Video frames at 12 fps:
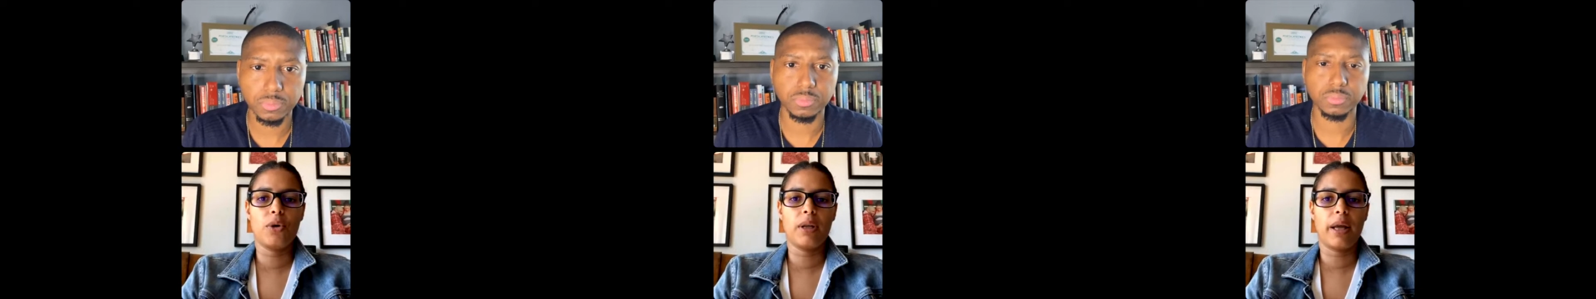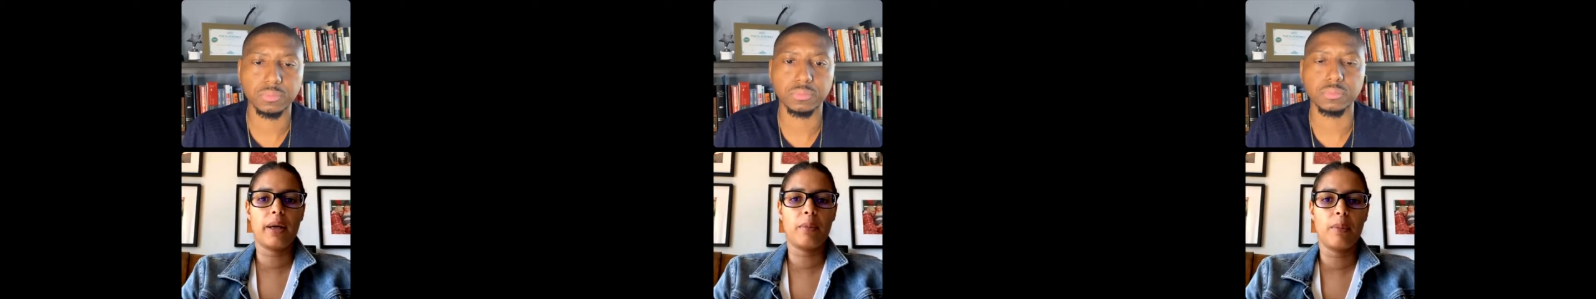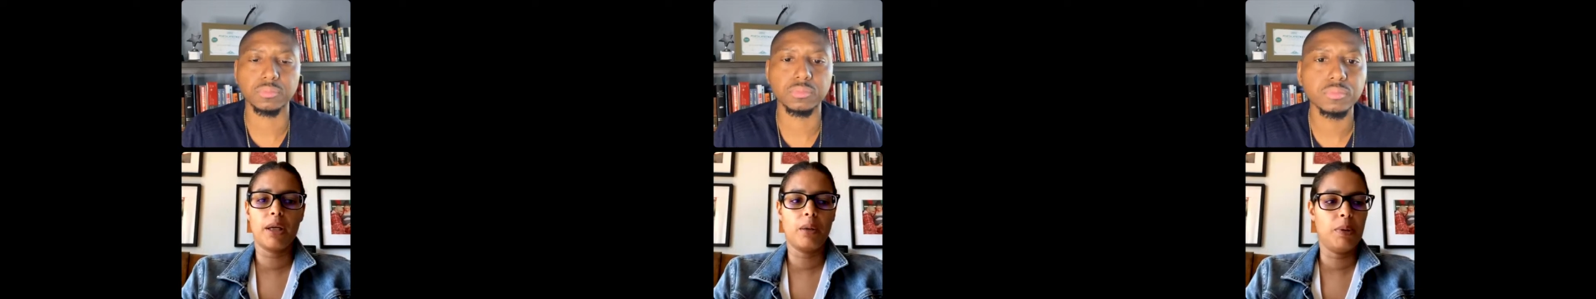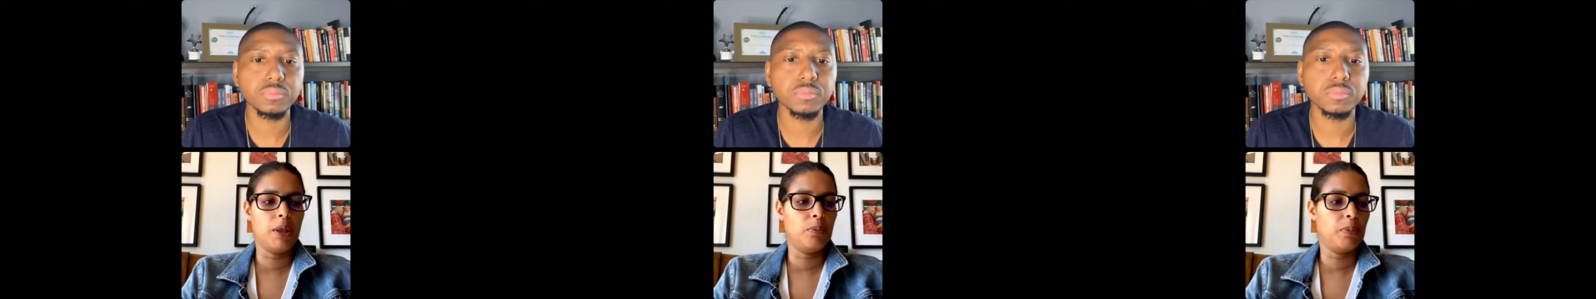Speaker 1: like many
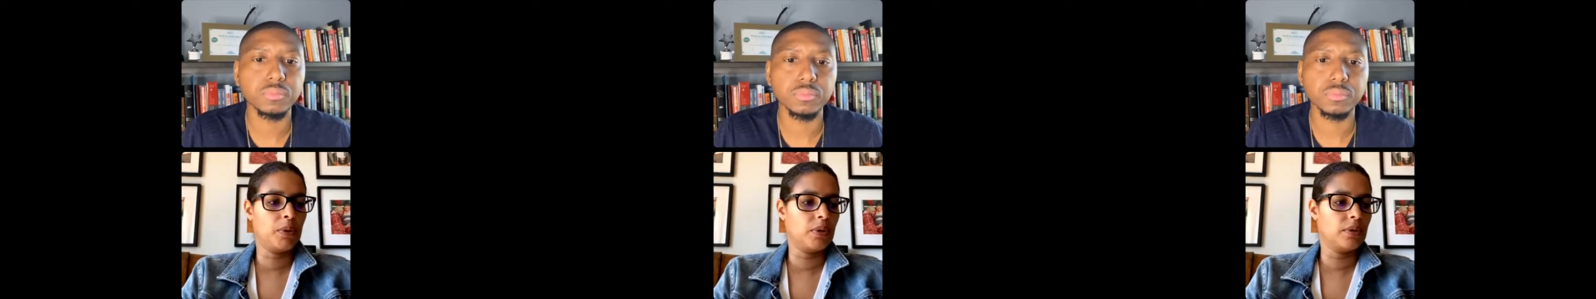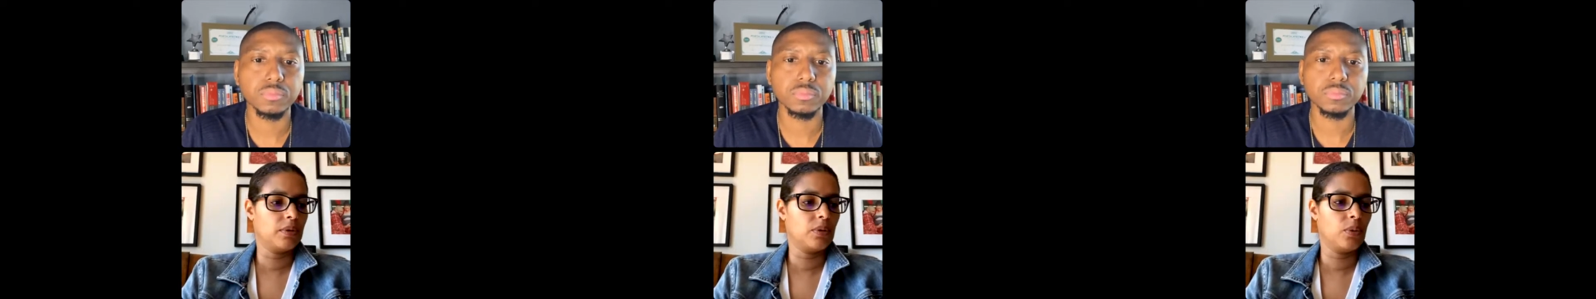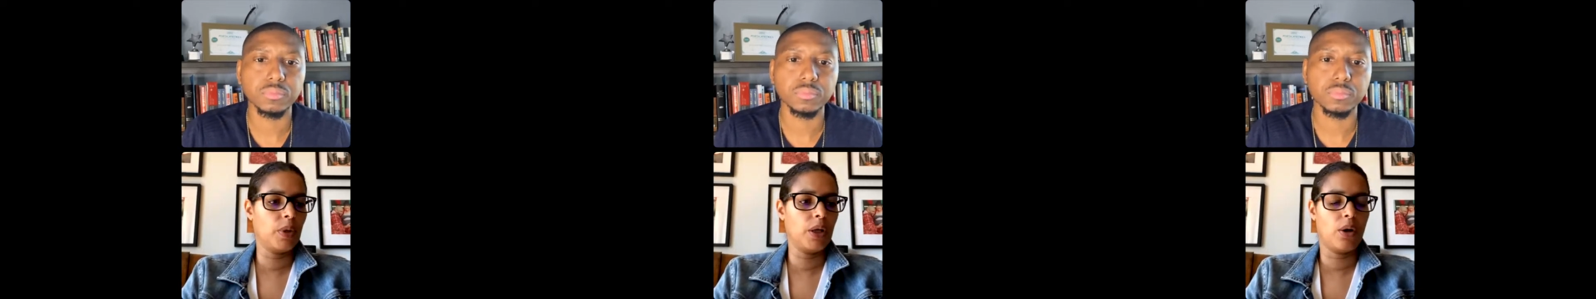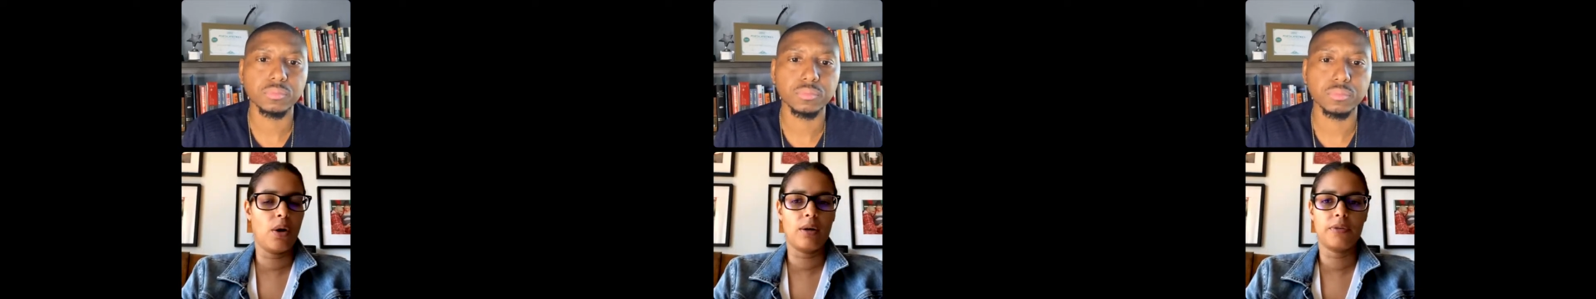people, we
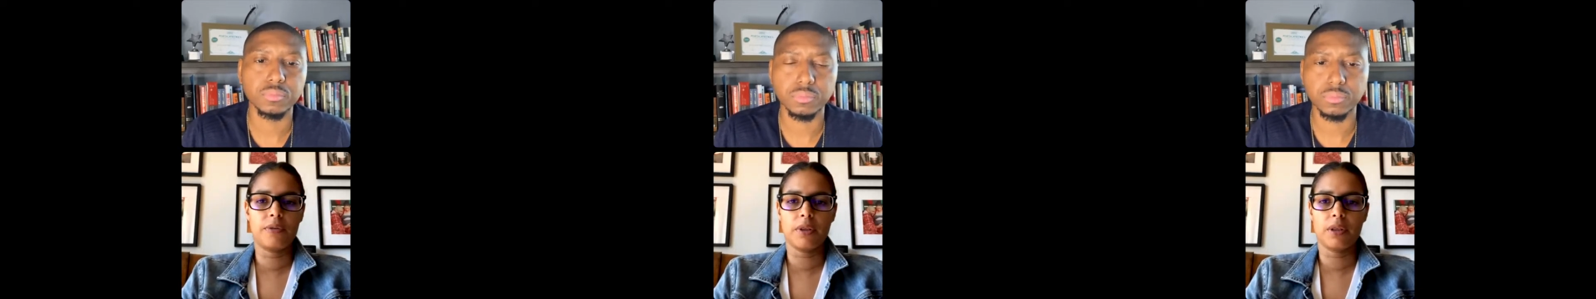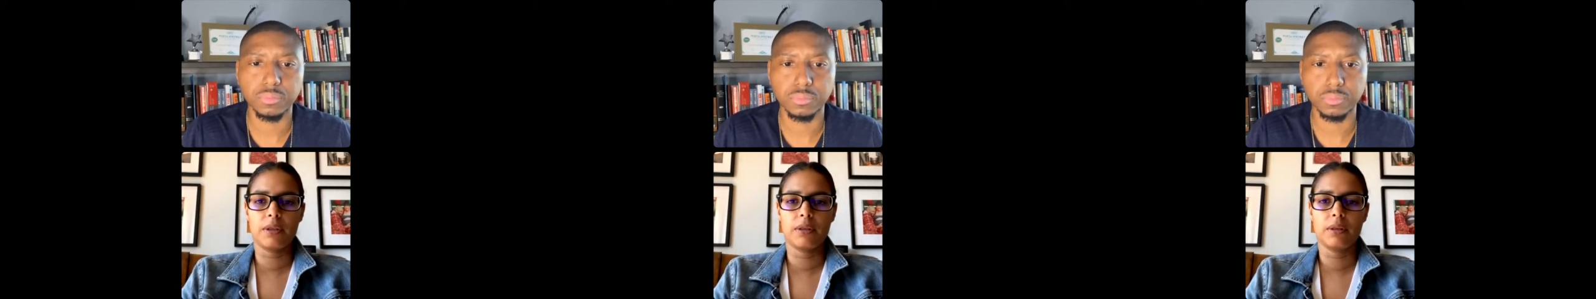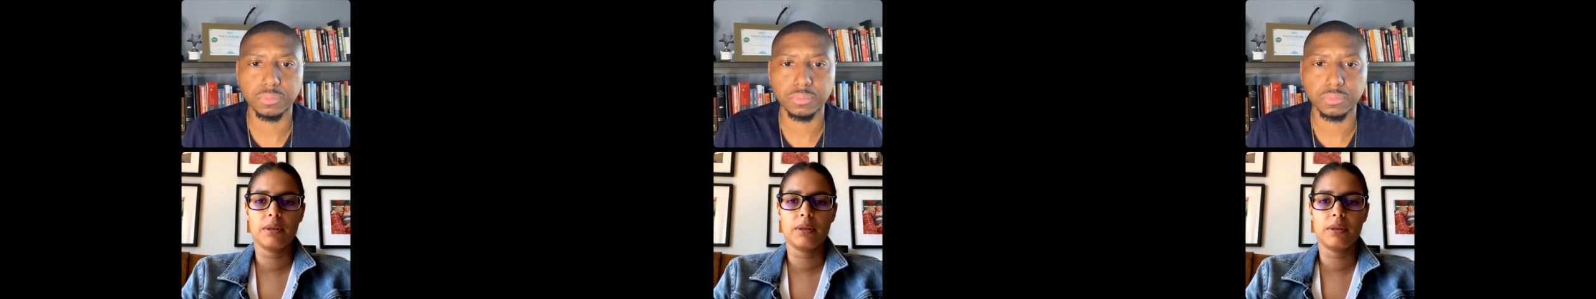offer